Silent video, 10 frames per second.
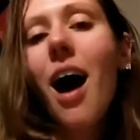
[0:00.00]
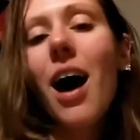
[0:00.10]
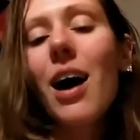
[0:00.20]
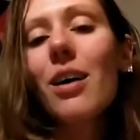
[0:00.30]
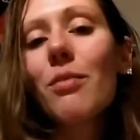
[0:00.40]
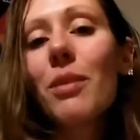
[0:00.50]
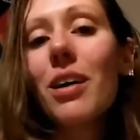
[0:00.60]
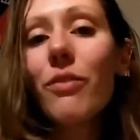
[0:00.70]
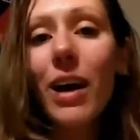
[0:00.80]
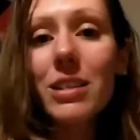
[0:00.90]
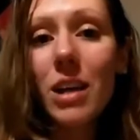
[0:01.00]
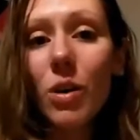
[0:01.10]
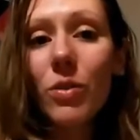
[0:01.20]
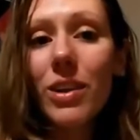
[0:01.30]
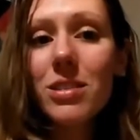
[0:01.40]
And if I
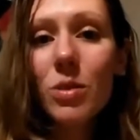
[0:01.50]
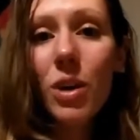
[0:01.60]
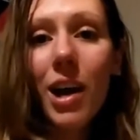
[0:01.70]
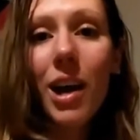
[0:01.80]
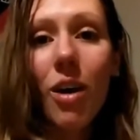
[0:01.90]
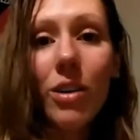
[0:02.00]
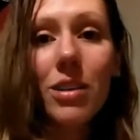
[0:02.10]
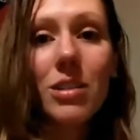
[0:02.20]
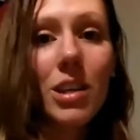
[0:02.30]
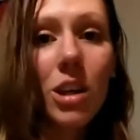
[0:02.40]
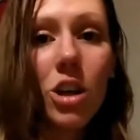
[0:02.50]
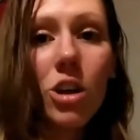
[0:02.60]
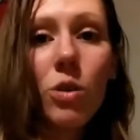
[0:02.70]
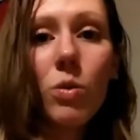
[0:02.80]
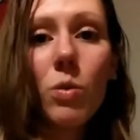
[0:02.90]
don't, that's okay. I'll
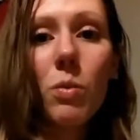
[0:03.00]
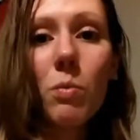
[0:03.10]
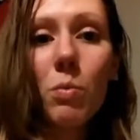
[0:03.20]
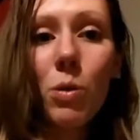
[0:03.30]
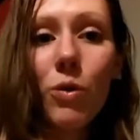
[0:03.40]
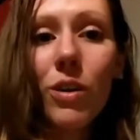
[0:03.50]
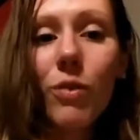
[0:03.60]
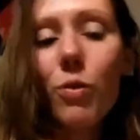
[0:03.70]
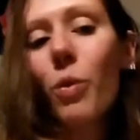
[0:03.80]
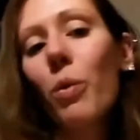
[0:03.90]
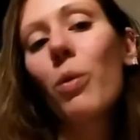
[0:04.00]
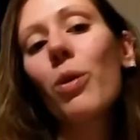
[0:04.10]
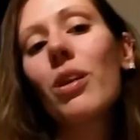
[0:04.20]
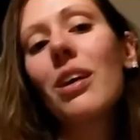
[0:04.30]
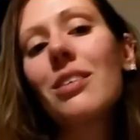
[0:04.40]
continue moving
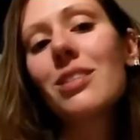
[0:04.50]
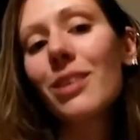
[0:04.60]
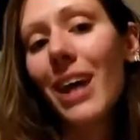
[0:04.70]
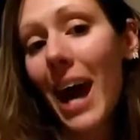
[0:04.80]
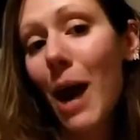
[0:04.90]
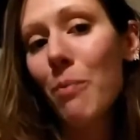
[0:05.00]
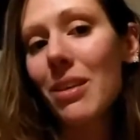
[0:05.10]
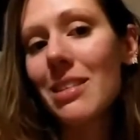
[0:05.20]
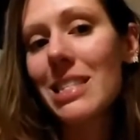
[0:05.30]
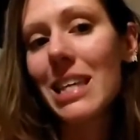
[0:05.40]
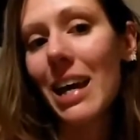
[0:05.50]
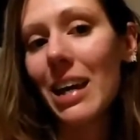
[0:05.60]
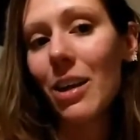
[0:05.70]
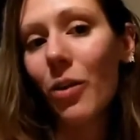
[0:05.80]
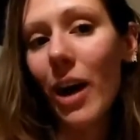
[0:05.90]
forward until it happens,
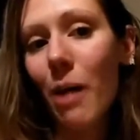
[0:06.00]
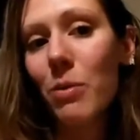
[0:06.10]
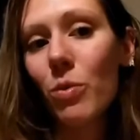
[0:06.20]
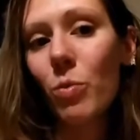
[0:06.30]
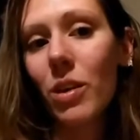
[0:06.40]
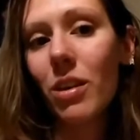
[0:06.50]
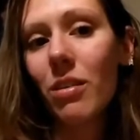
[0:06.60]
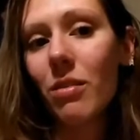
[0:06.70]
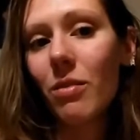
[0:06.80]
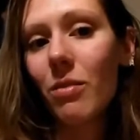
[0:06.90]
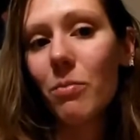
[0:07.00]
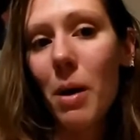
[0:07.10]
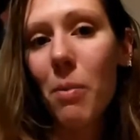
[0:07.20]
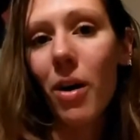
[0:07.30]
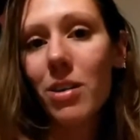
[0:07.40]
and it'll happen when
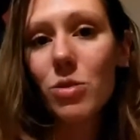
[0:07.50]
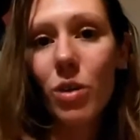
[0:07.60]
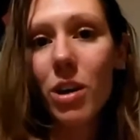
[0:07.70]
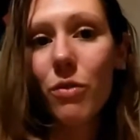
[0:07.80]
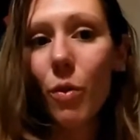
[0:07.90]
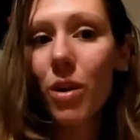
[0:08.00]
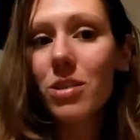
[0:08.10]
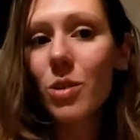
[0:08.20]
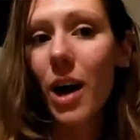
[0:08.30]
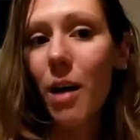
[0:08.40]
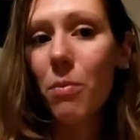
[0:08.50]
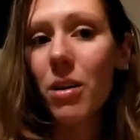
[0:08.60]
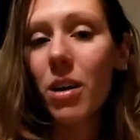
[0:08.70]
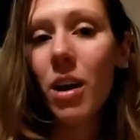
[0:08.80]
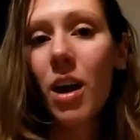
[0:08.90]
my body's ready for it to
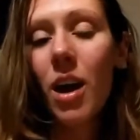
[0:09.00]
happen.